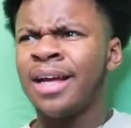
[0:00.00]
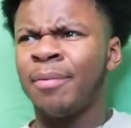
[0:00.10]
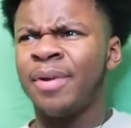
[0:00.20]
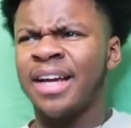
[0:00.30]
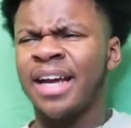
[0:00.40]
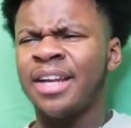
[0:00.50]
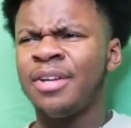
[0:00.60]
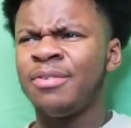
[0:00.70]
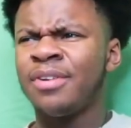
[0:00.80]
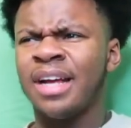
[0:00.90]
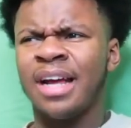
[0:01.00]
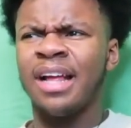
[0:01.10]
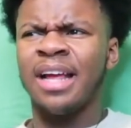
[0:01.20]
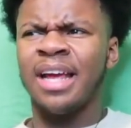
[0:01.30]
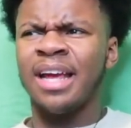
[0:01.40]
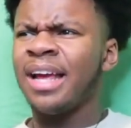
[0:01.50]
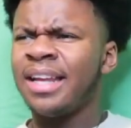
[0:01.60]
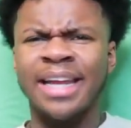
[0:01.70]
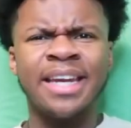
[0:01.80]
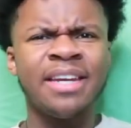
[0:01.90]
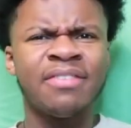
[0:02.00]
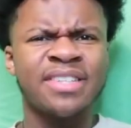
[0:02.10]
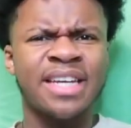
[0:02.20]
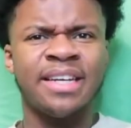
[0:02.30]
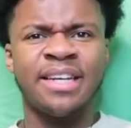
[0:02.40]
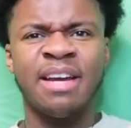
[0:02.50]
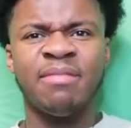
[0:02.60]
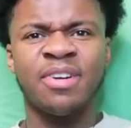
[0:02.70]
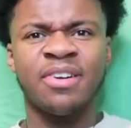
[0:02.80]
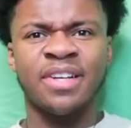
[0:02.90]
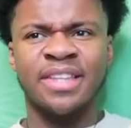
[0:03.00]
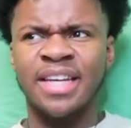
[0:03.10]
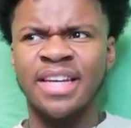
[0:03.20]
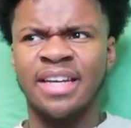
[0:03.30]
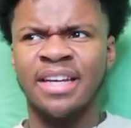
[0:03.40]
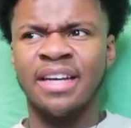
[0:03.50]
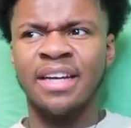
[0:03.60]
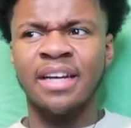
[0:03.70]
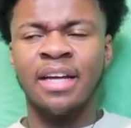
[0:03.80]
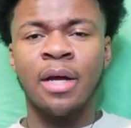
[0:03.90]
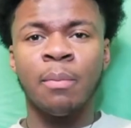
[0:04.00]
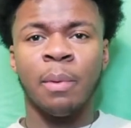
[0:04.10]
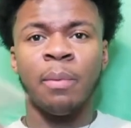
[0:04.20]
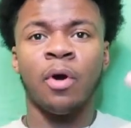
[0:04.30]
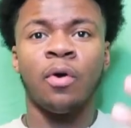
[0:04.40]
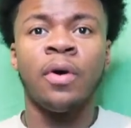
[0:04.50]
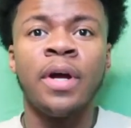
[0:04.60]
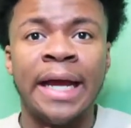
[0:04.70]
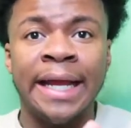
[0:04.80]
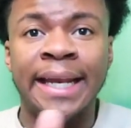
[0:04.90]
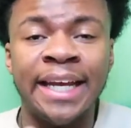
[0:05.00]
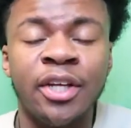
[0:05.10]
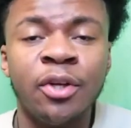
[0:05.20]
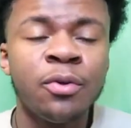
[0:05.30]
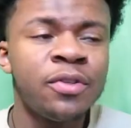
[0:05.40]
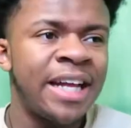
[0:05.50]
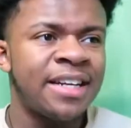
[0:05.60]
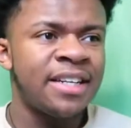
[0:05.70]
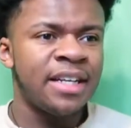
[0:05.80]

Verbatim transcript: I'm like, how do you? They didn't even say the name during the thing, but bro, they used that.